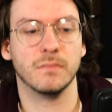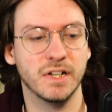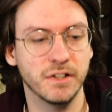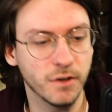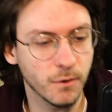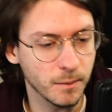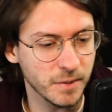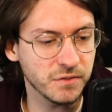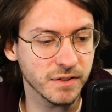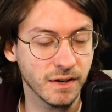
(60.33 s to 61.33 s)
And I know
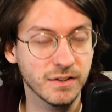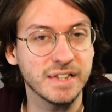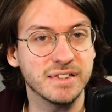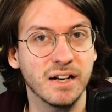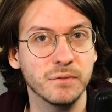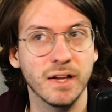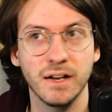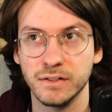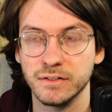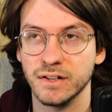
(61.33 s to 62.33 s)
I'm even lucky to have
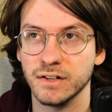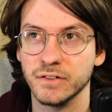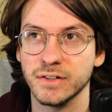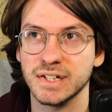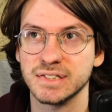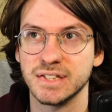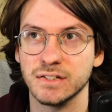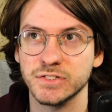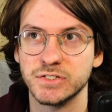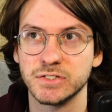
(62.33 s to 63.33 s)
that. And I know that
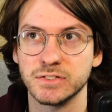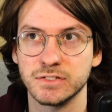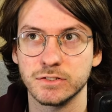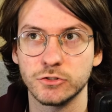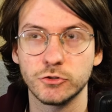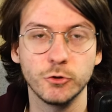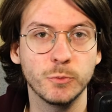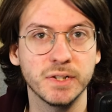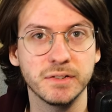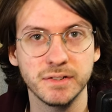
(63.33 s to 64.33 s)
sounds
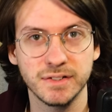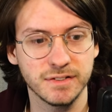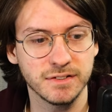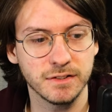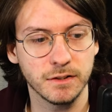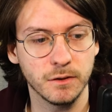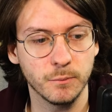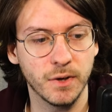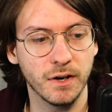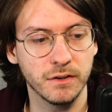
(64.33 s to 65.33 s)
stupid,
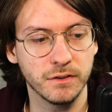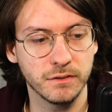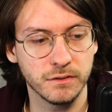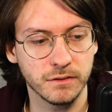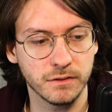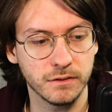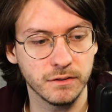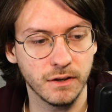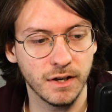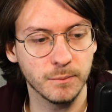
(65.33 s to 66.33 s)
but
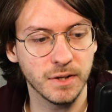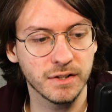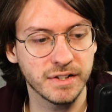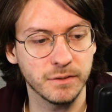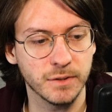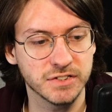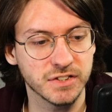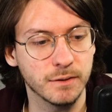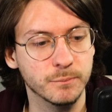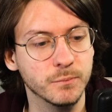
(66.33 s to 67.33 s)
I'm lucky where
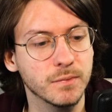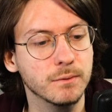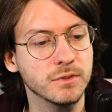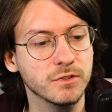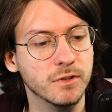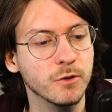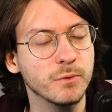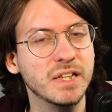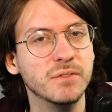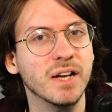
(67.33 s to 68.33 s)
some
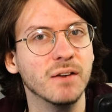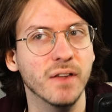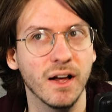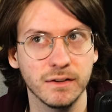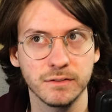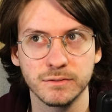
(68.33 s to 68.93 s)
don't even have that.